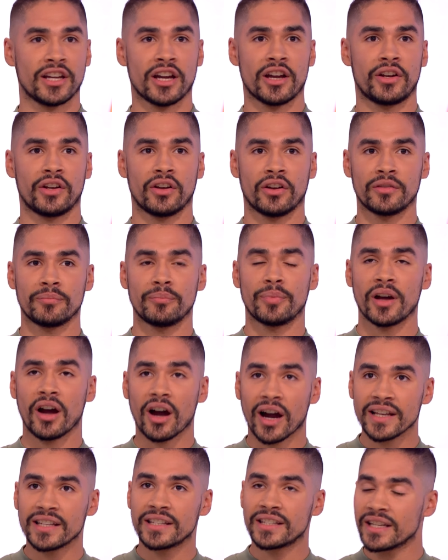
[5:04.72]
so, going on, but
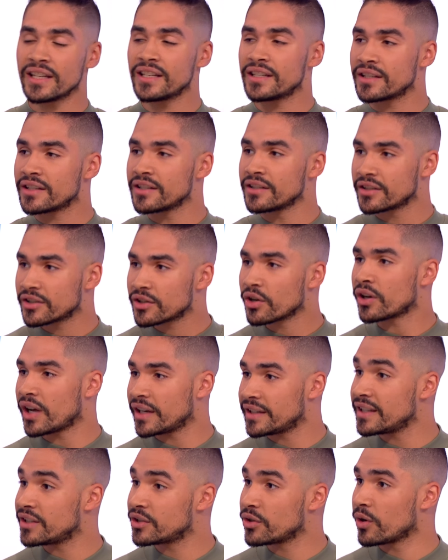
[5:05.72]
so I did... Louis,
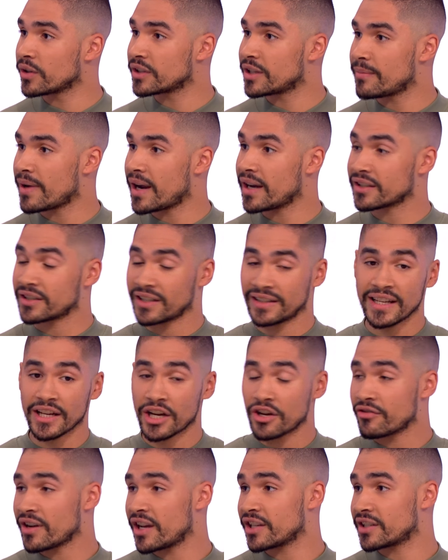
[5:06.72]
I did talk to Max, and Louis, I
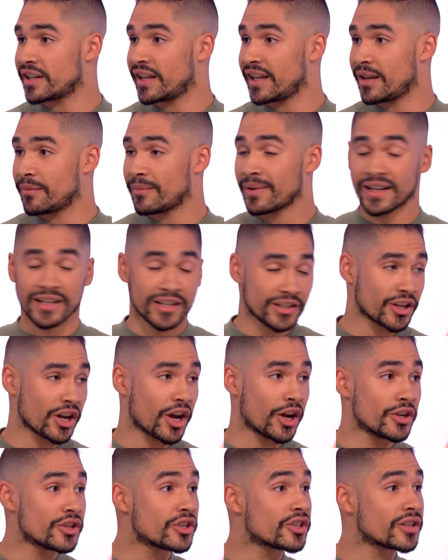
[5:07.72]
did congratulate him and his
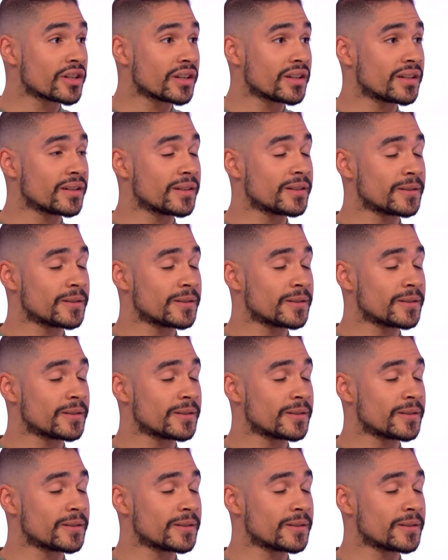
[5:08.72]
coach. But they're